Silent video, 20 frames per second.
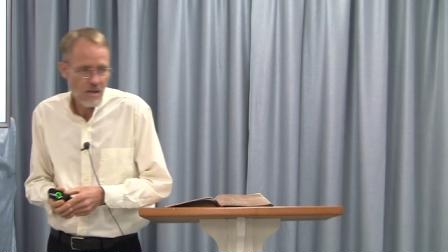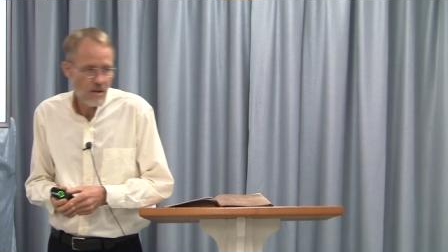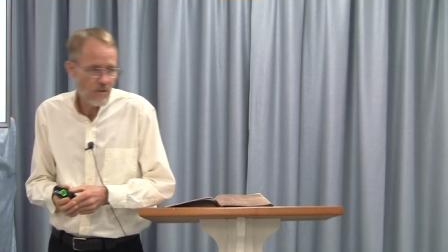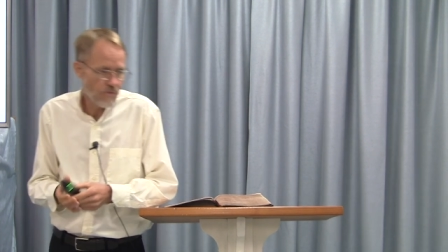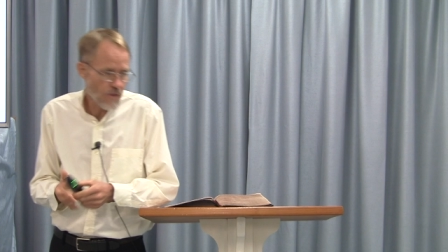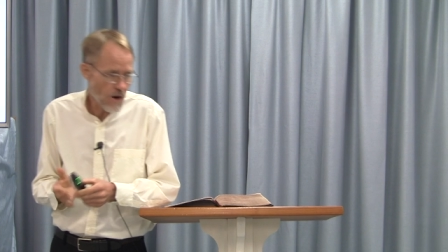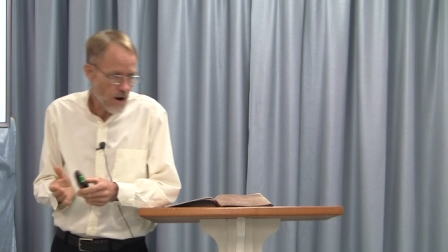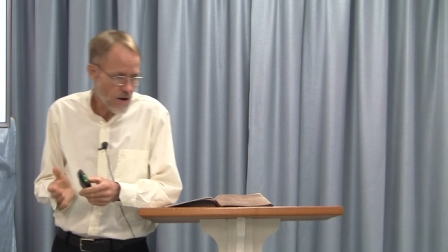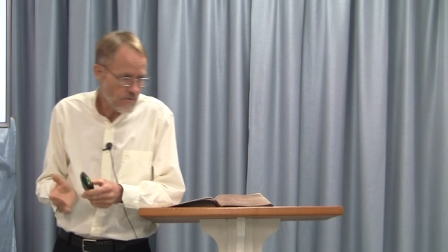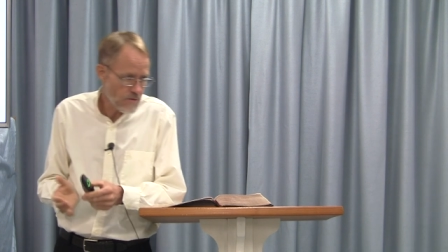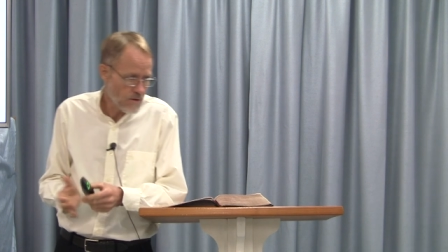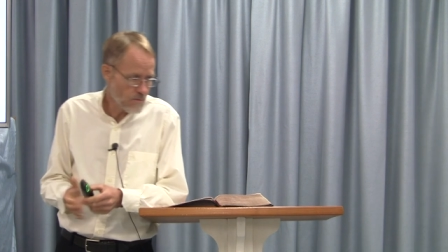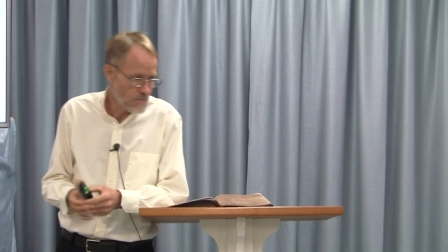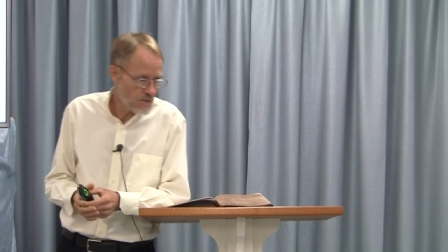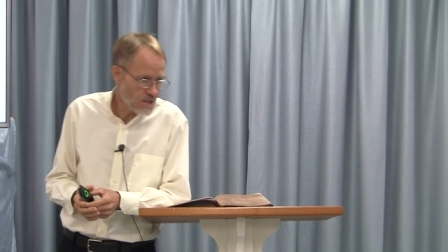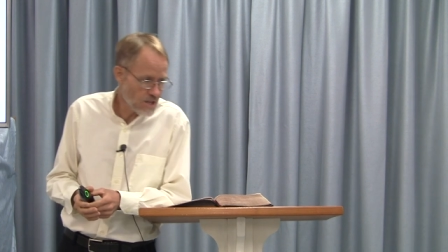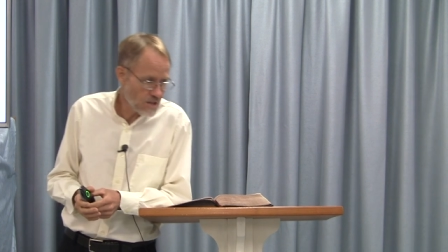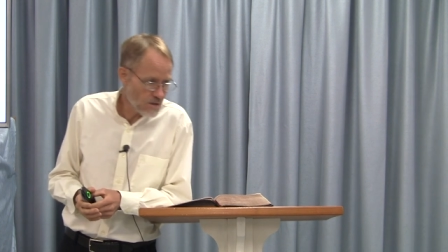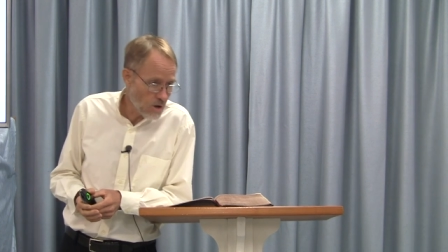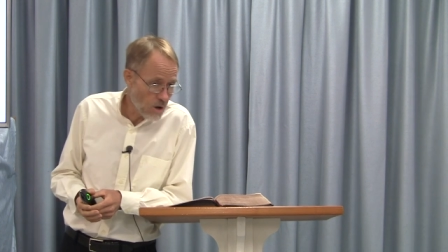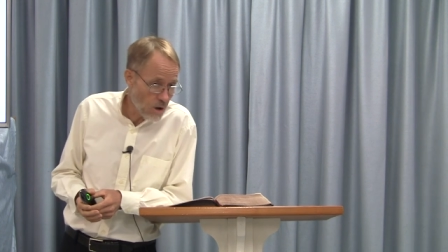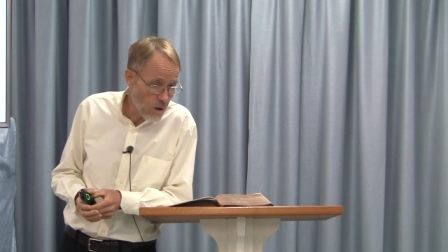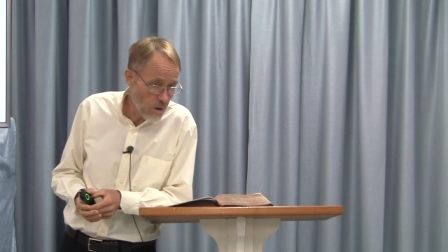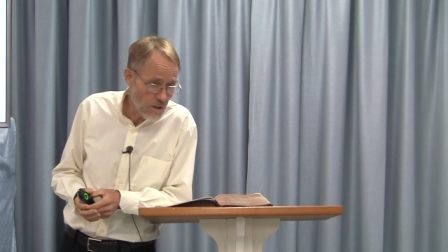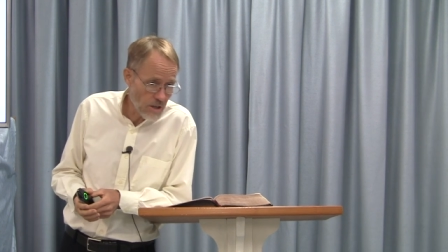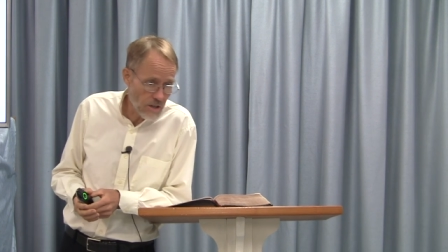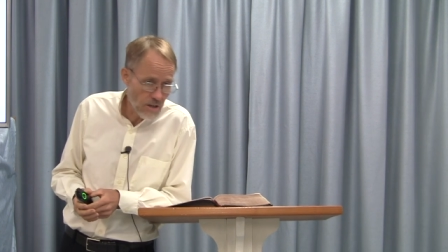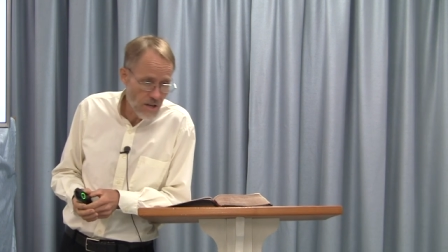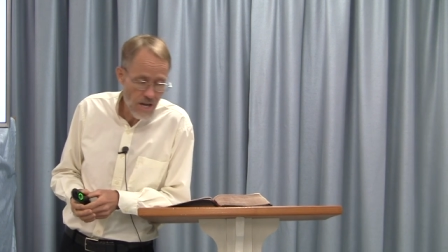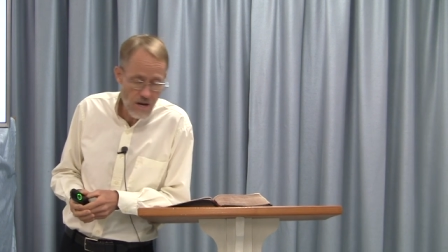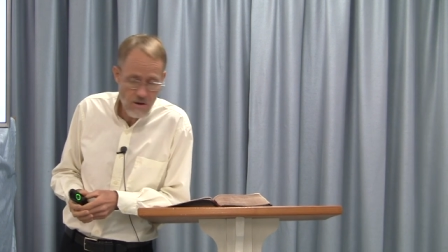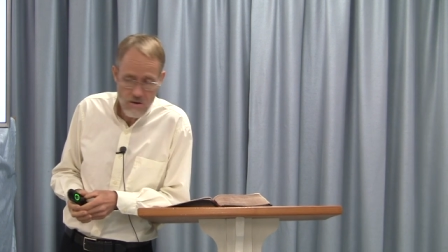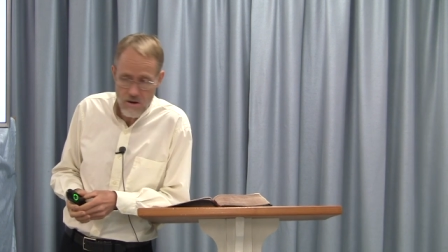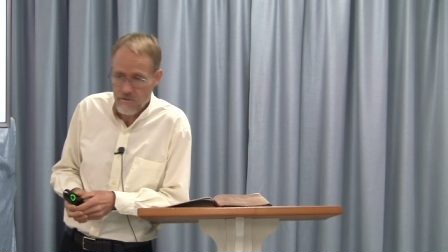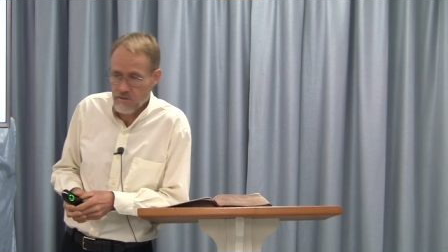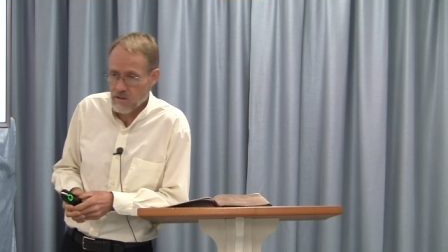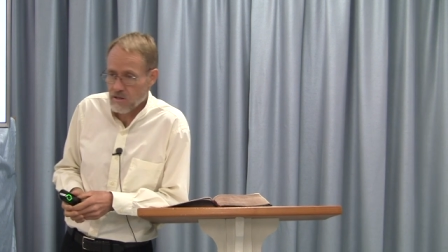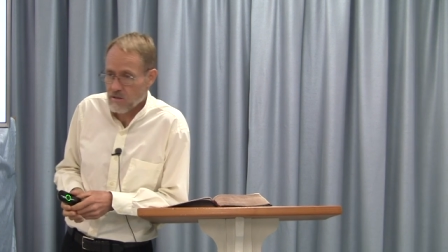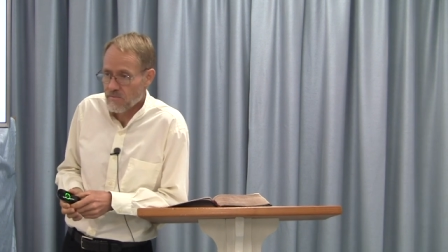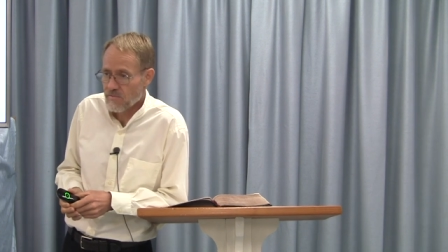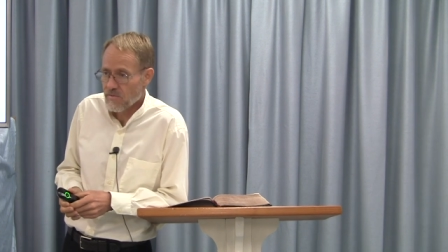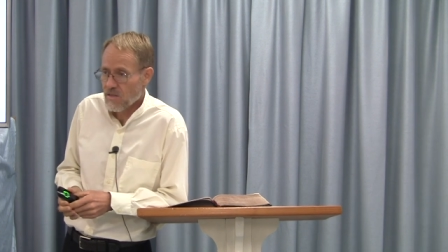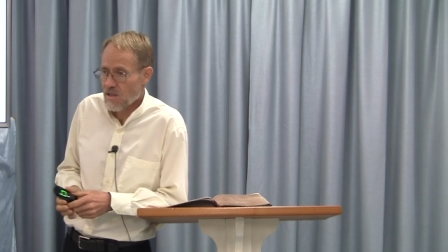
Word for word: Far from being holy, however.